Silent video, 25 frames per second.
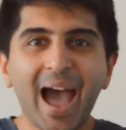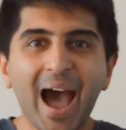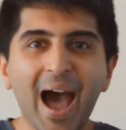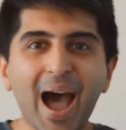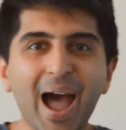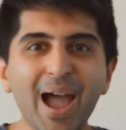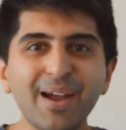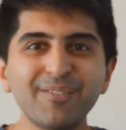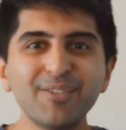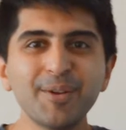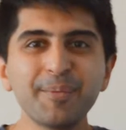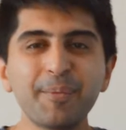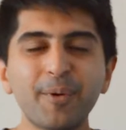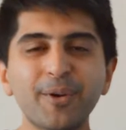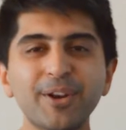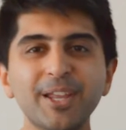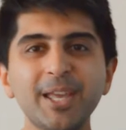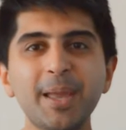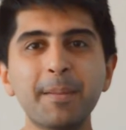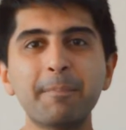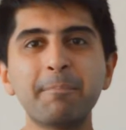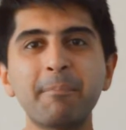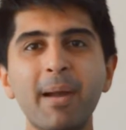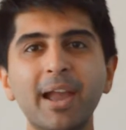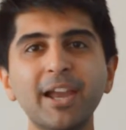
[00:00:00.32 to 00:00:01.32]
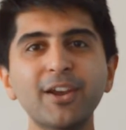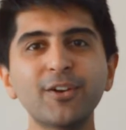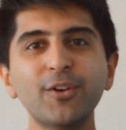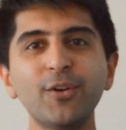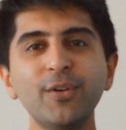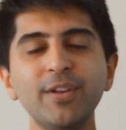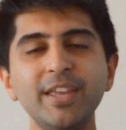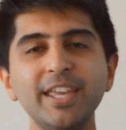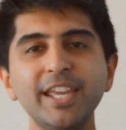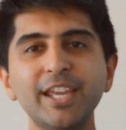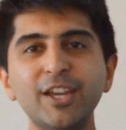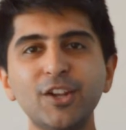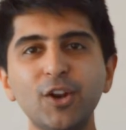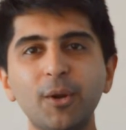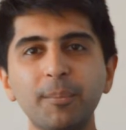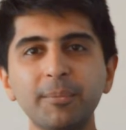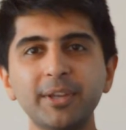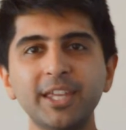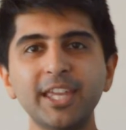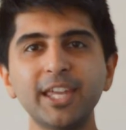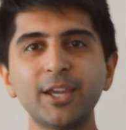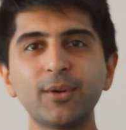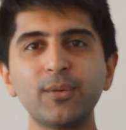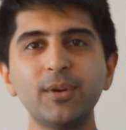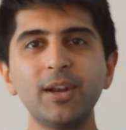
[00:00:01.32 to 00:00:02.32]
Hi everybody,
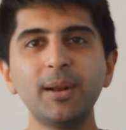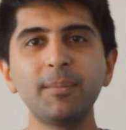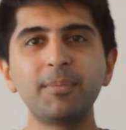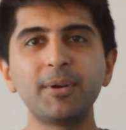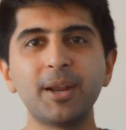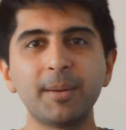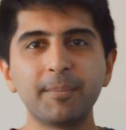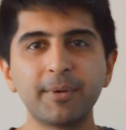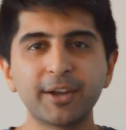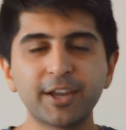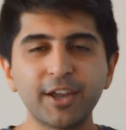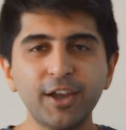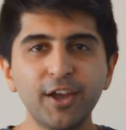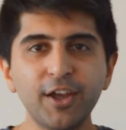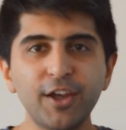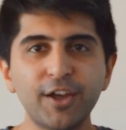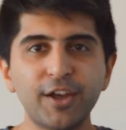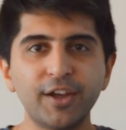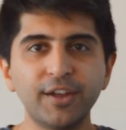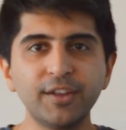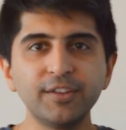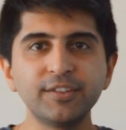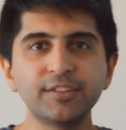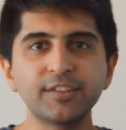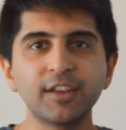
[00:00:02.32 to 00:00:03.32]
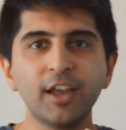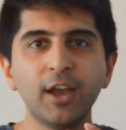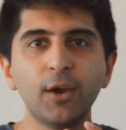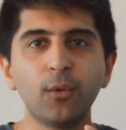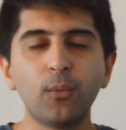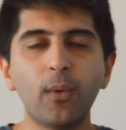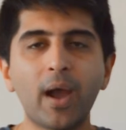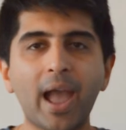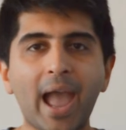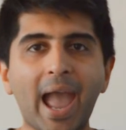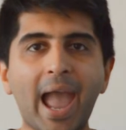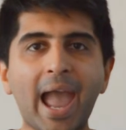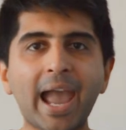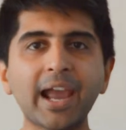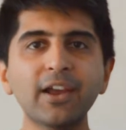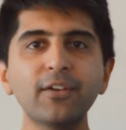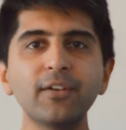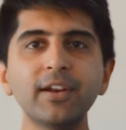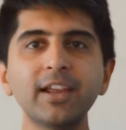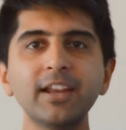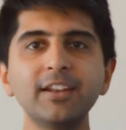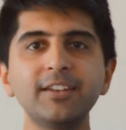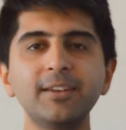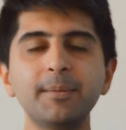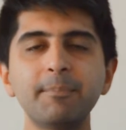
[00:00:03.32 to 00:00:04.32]
macroeconomic equilibrium occurs where
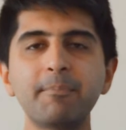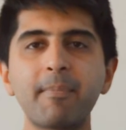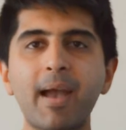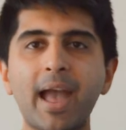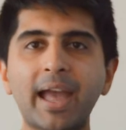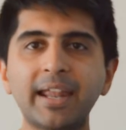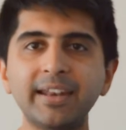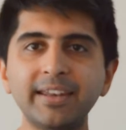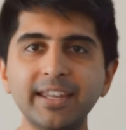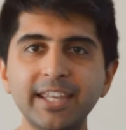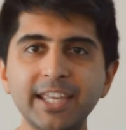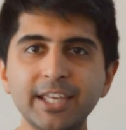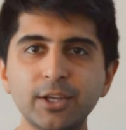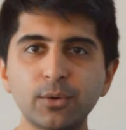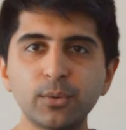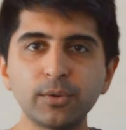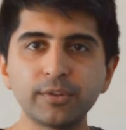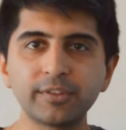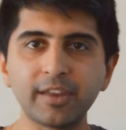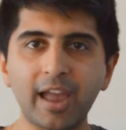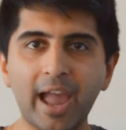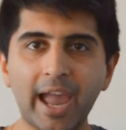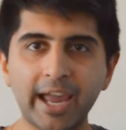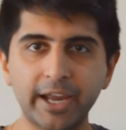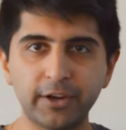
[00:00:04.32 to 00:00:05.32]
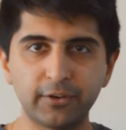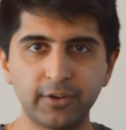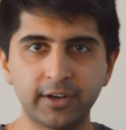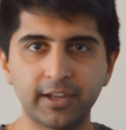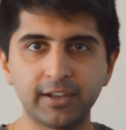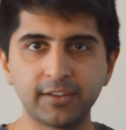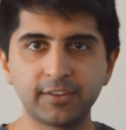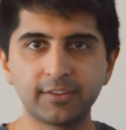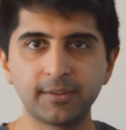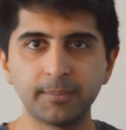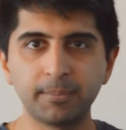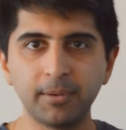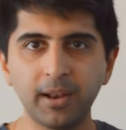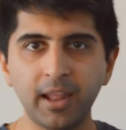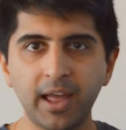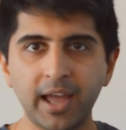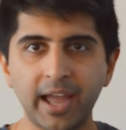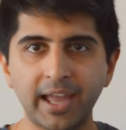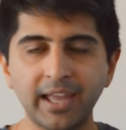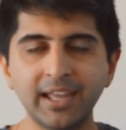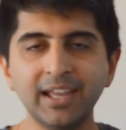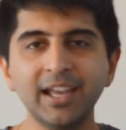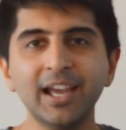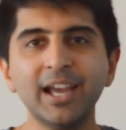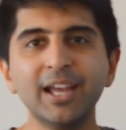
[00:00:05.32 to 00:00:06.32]
aggregate demand equals aggregate
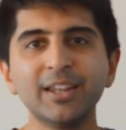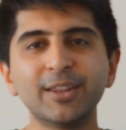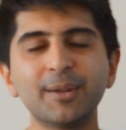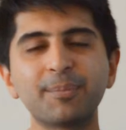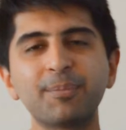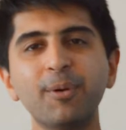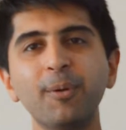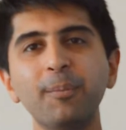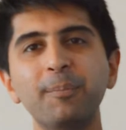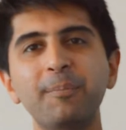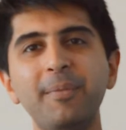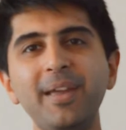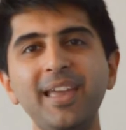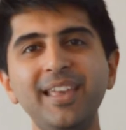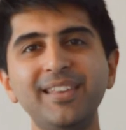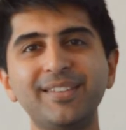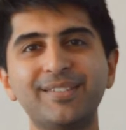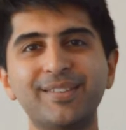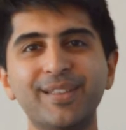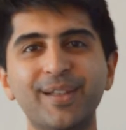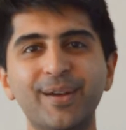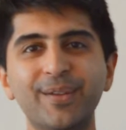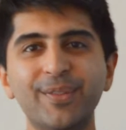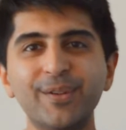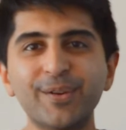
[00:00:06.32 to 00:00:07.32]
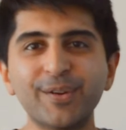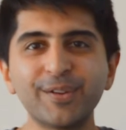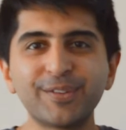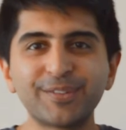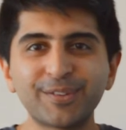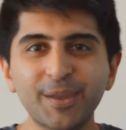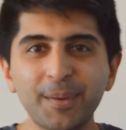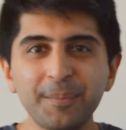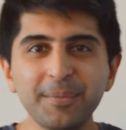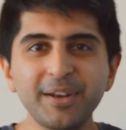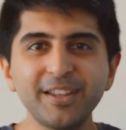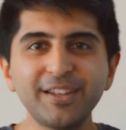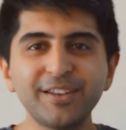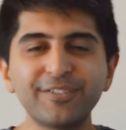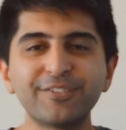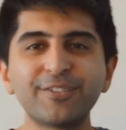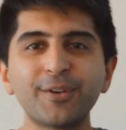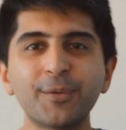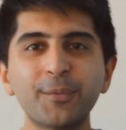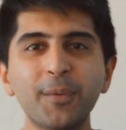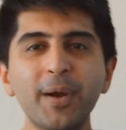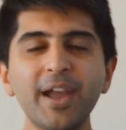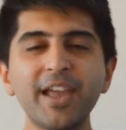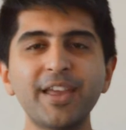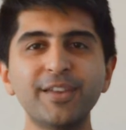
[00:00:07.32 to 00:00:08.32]
supply. The problem is though, there are so many
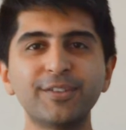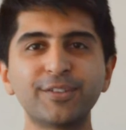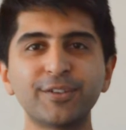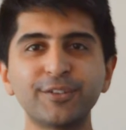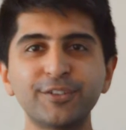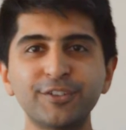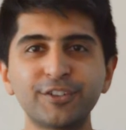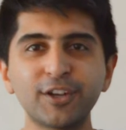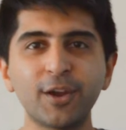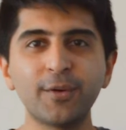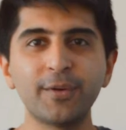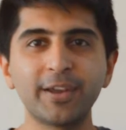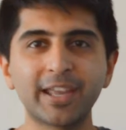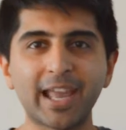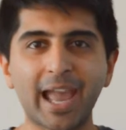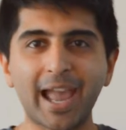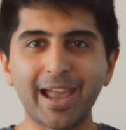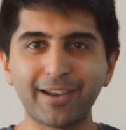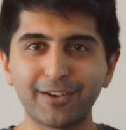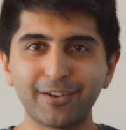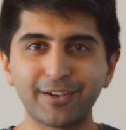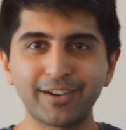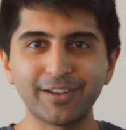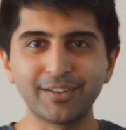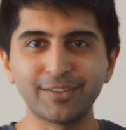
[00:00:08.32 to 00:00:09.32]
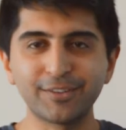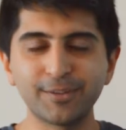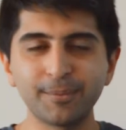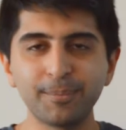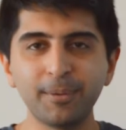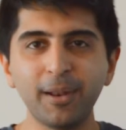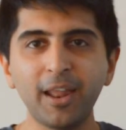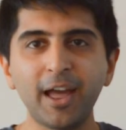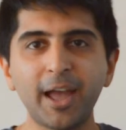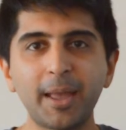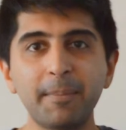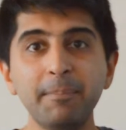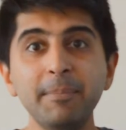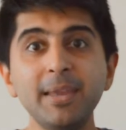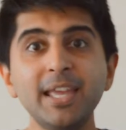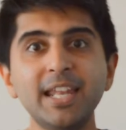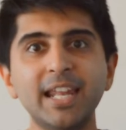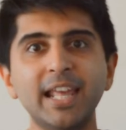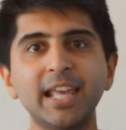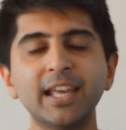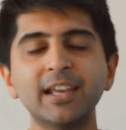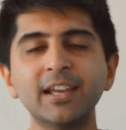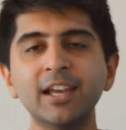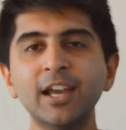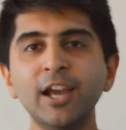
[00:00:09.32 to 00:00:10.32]
different ways of showing aggregate supply,
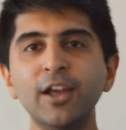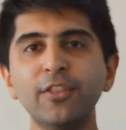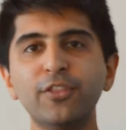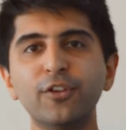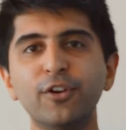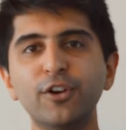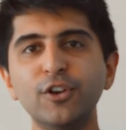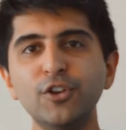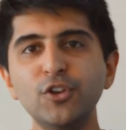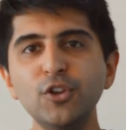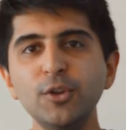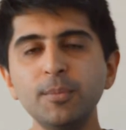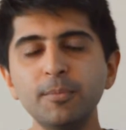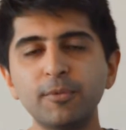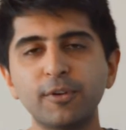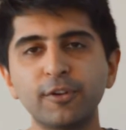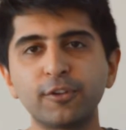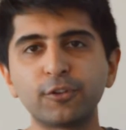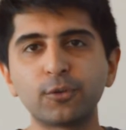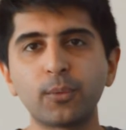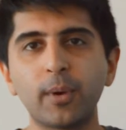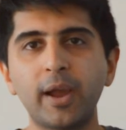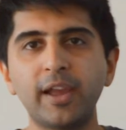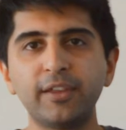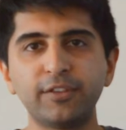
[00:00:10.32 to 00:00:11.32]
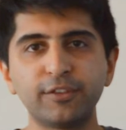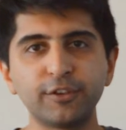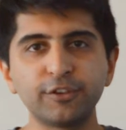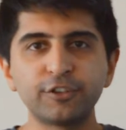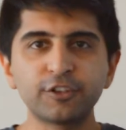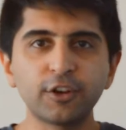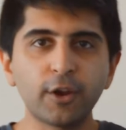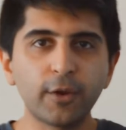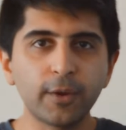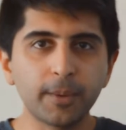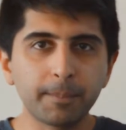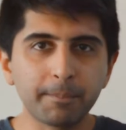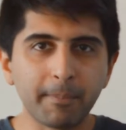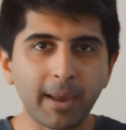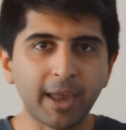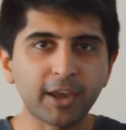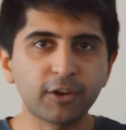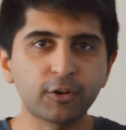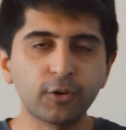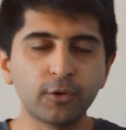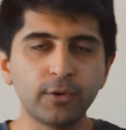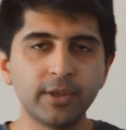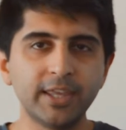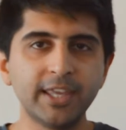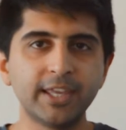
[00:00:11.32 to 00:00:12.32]
meaning there are numerous ways of showing
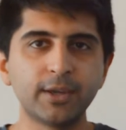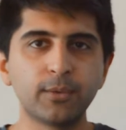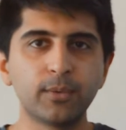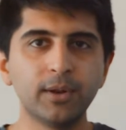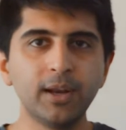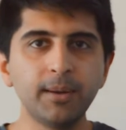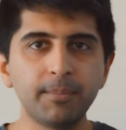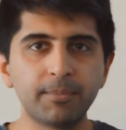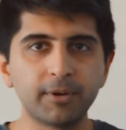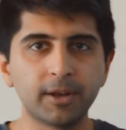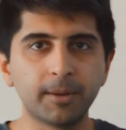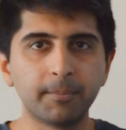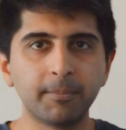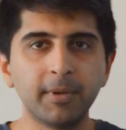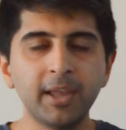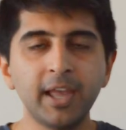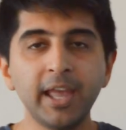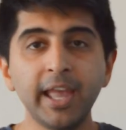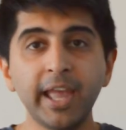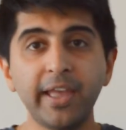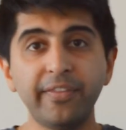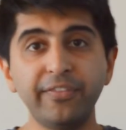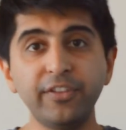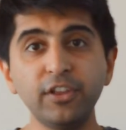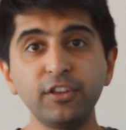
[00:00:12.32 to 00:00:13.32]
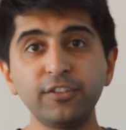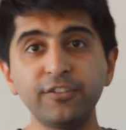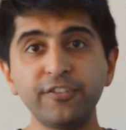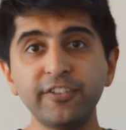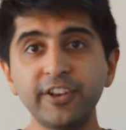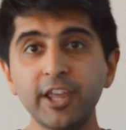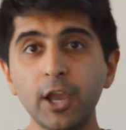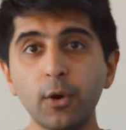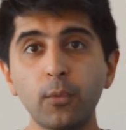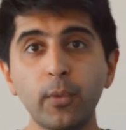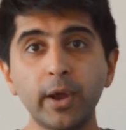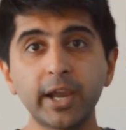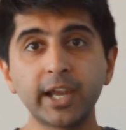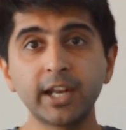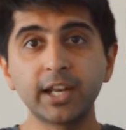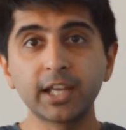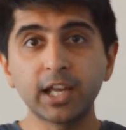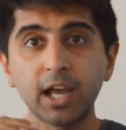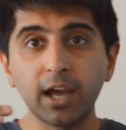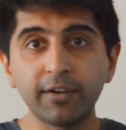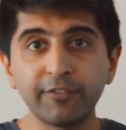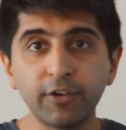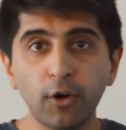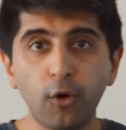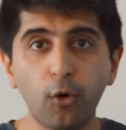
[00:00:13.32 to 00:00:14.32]
macroequilibrium. In this video, we're going to
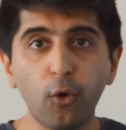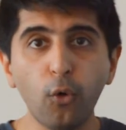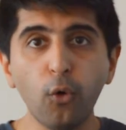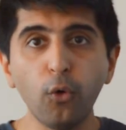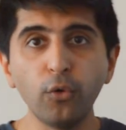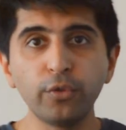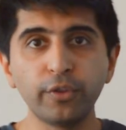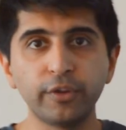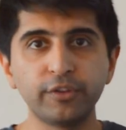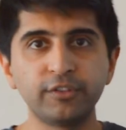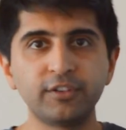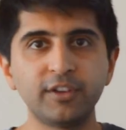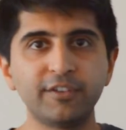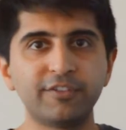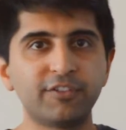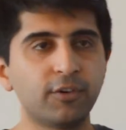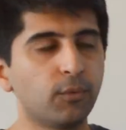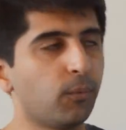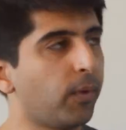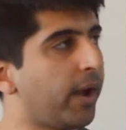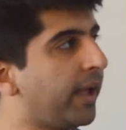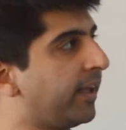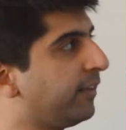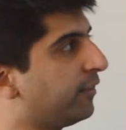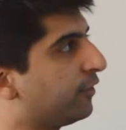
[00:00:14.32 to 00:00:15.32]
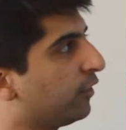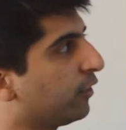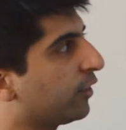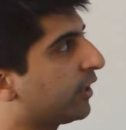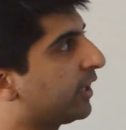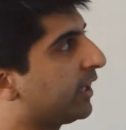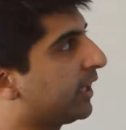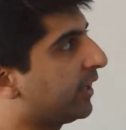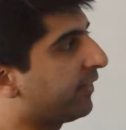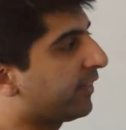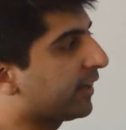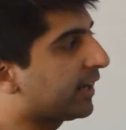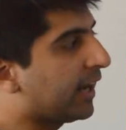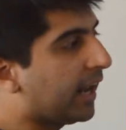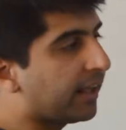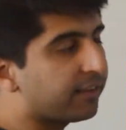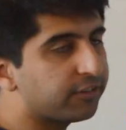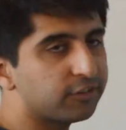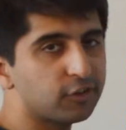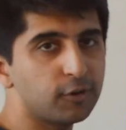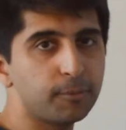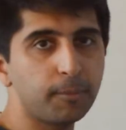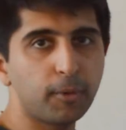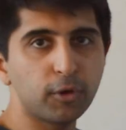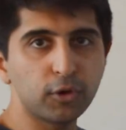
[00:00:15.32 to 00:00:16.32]
cover all those different ways looking at the
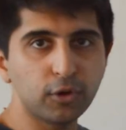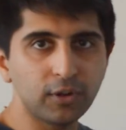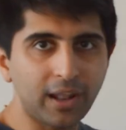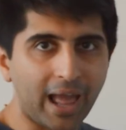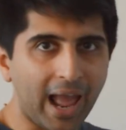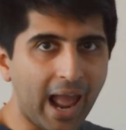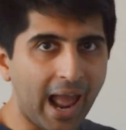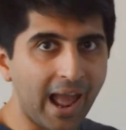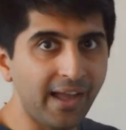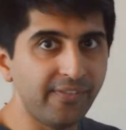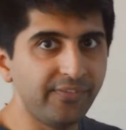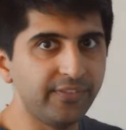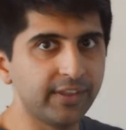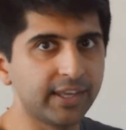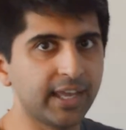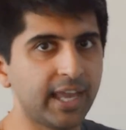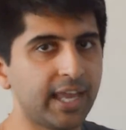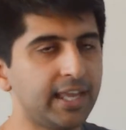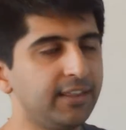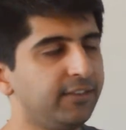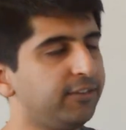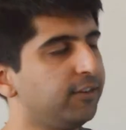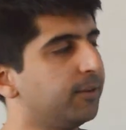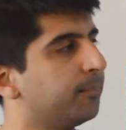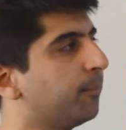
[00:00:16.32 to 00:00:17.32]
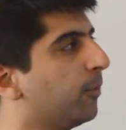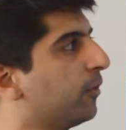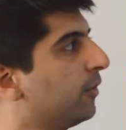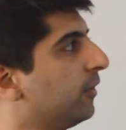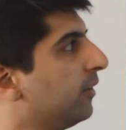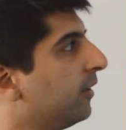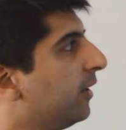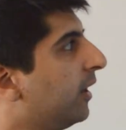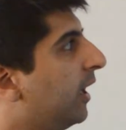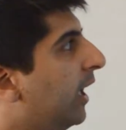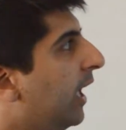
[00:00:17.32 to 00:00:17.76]
classical model and the Keynesian model.